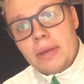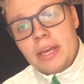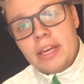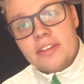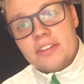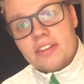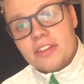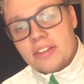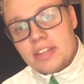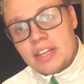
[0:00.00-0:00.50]

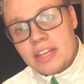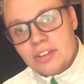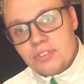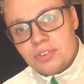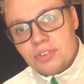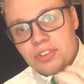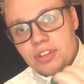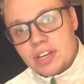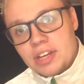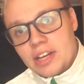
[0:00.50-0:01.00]
It's an
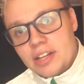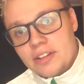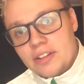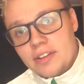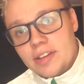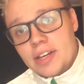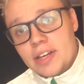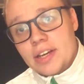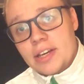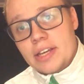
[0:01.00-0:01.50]
interesting
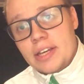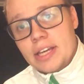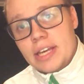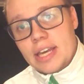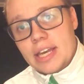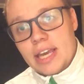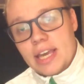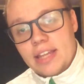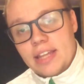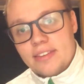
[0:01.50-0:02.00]
idea.
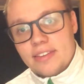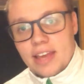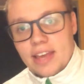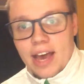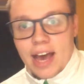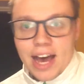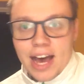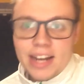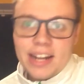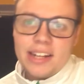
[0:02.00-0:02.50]
It's a
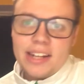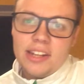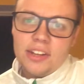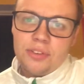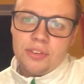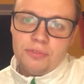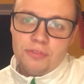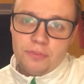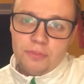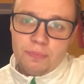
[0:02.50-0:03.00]
hard idea
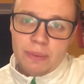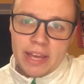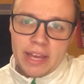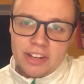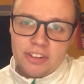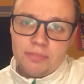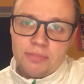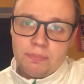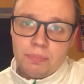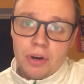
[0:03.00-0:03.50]
to
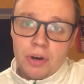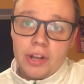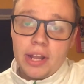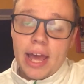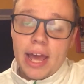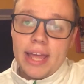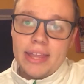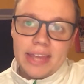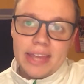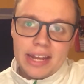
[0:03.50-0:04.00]
pitch,
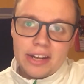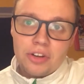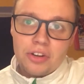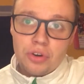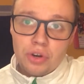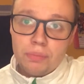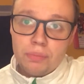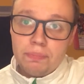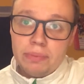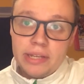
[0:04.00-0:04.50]
but that
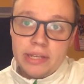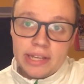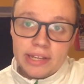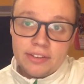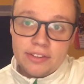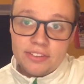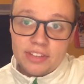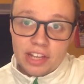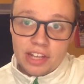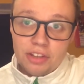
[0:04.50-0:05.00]
could be
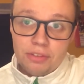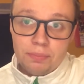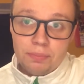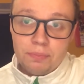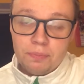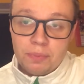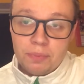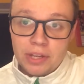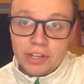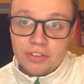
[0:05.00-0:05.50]
a sales
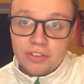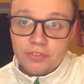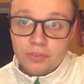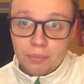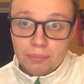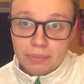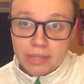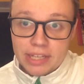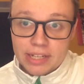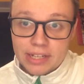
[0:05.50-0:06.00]
pitch
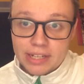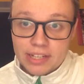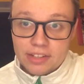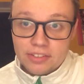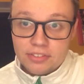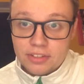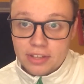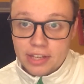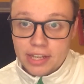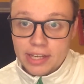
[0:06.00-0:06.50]
for me, at
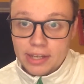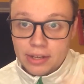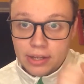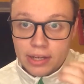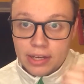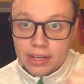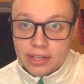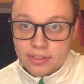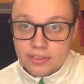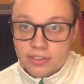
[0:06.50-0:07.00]
least, saying
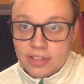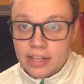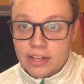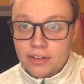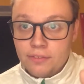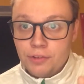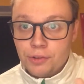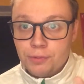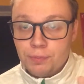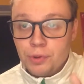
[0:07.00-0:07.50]

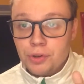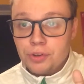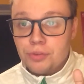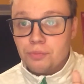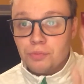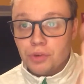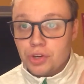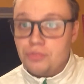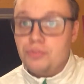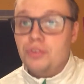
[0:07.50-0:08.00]
send for
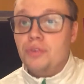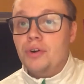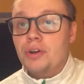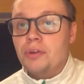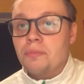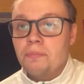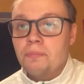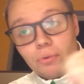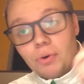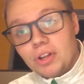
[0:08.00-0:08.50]
Spurgeon
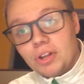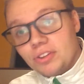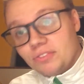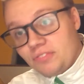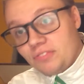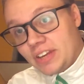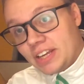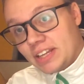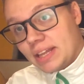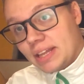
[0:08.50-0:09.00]
1-for-1. one
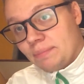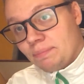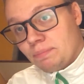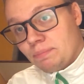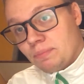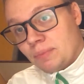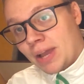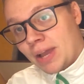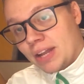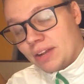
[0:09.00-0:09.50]
thing that
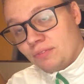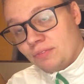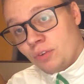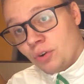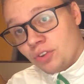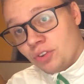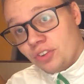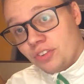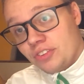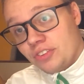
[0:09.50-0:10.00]
kind of
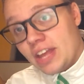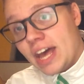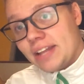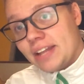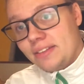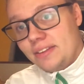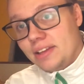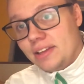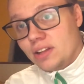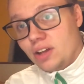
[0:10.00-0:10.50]
forces
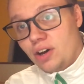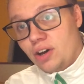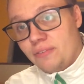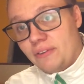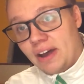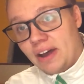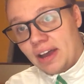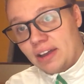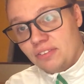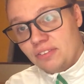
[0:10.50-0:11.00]
that deal off,
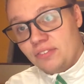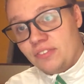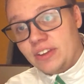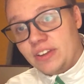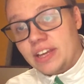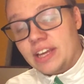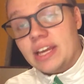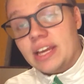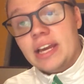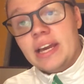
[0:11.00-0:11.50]
I
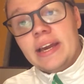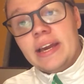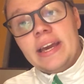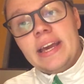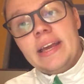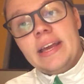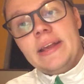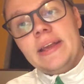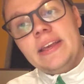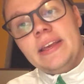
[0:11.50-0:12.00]
think,
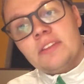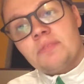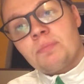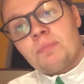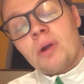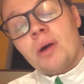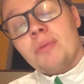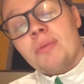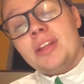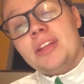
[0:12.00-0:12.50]
is
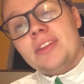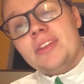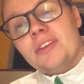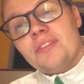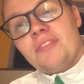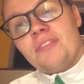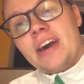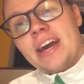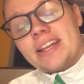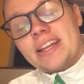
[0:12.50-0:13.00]
probably the
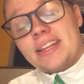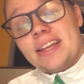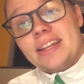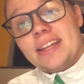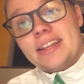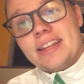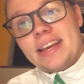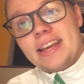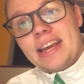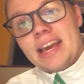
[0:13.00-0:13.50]
fact
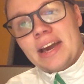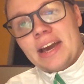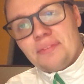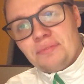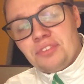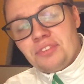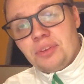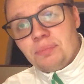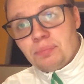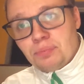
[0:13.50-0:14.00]
that they
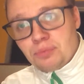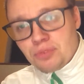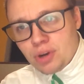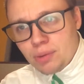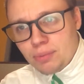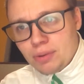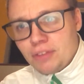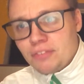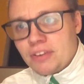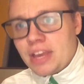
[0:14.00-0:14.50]
have the
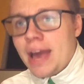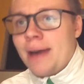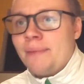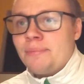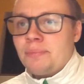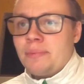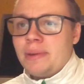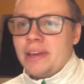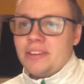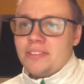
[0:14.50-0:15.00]
trouble of
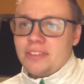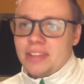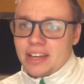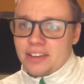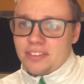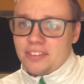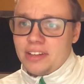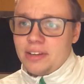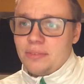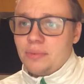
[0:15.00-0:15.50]
cap space
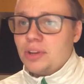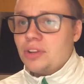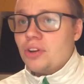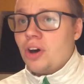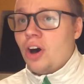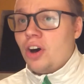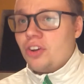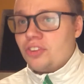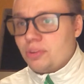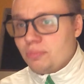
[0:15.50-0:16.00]
next year with
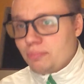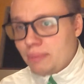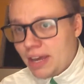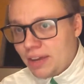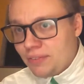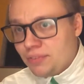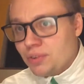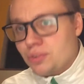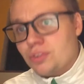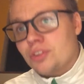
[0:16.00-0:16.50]
Auston
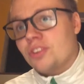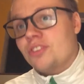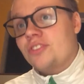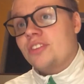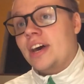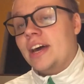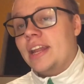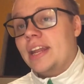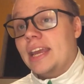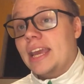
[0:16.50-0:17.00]
Matthews just
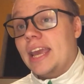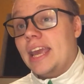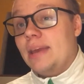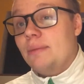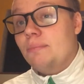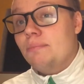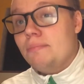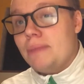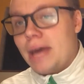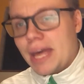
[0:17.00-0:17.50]
signing
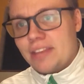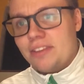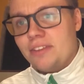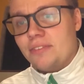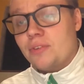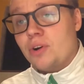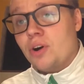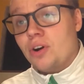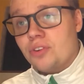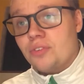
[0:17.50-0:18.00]
a
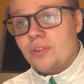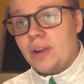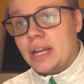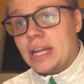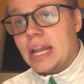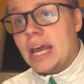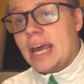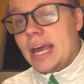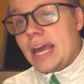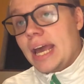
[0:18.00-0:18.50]
massive
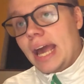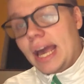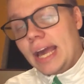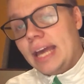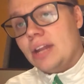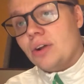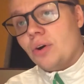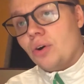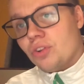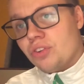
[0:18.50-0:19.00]
contract
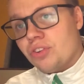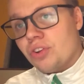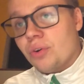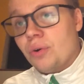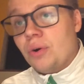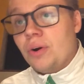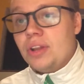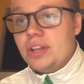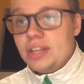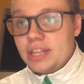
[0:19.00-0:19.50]
and
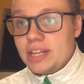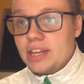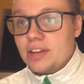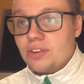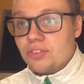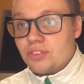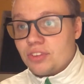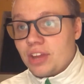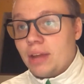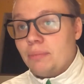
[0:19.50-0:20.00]
also needing
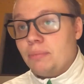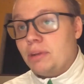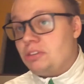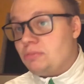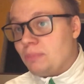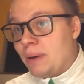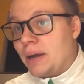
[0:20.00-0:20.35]
to sign Mitch